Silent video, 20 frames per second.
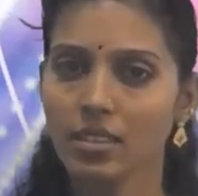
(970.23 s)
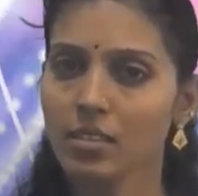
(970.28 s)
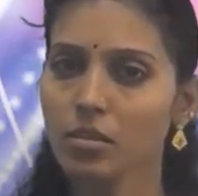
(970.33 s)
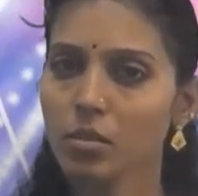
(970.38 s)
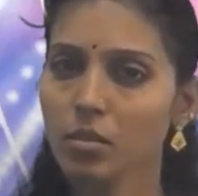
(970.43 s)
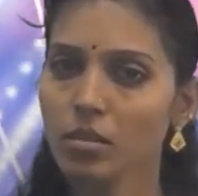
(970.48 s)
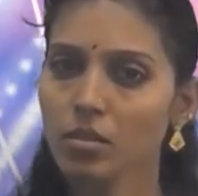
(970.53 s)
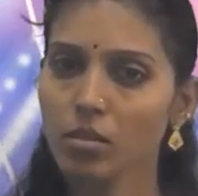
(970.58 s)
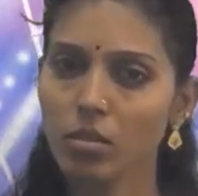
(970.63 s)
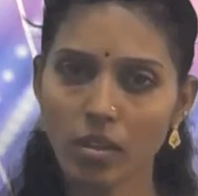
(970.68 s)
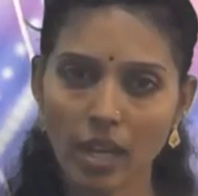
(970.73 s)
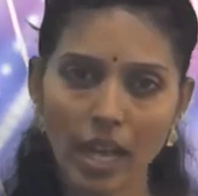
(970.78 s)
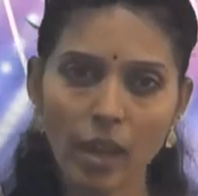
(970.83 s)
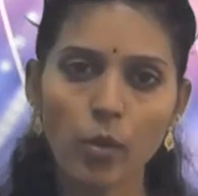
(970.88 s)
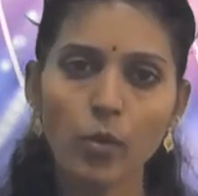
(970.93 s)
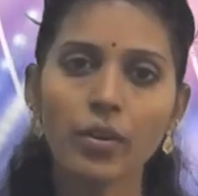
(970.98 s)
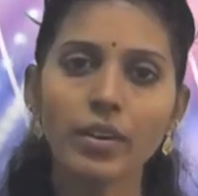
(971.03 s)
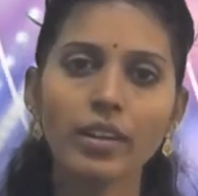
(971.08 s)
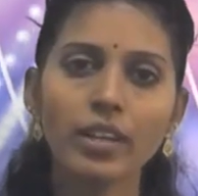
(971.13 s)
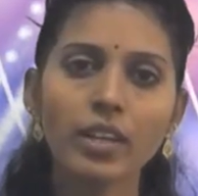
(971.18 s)
you
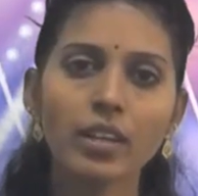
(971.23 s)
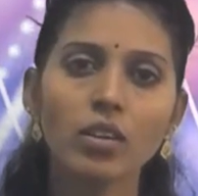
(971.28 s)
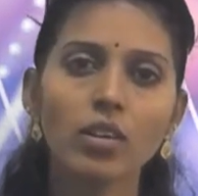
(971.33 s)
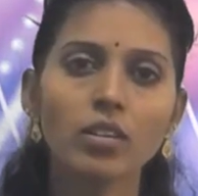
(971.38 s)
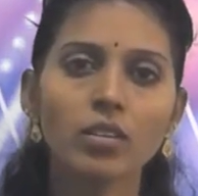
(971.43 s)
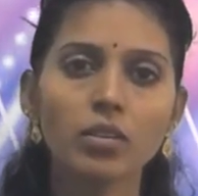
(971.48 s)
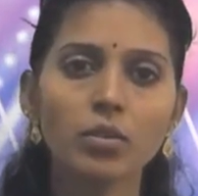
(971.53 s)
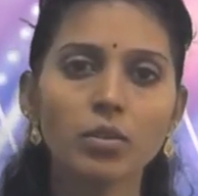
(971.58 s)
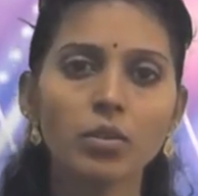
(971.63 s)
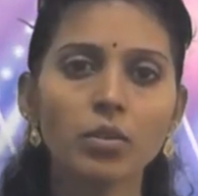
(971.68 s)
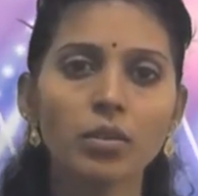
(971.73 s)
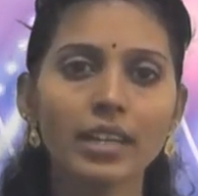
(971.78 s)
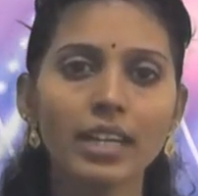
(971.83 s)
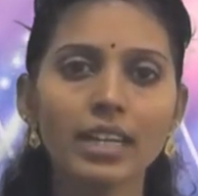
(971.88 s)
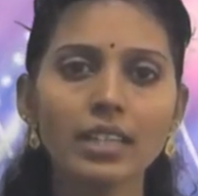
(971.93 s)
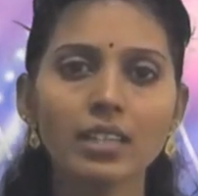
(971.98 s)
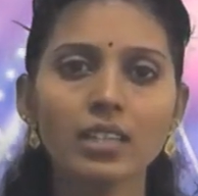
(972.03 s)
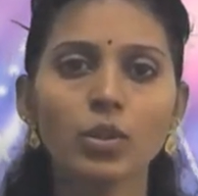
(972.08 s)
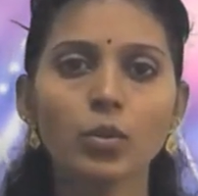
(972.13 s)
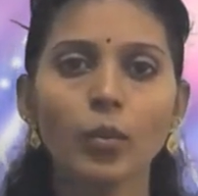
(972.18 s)
already got to know
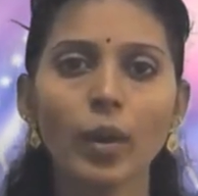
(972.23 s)
that a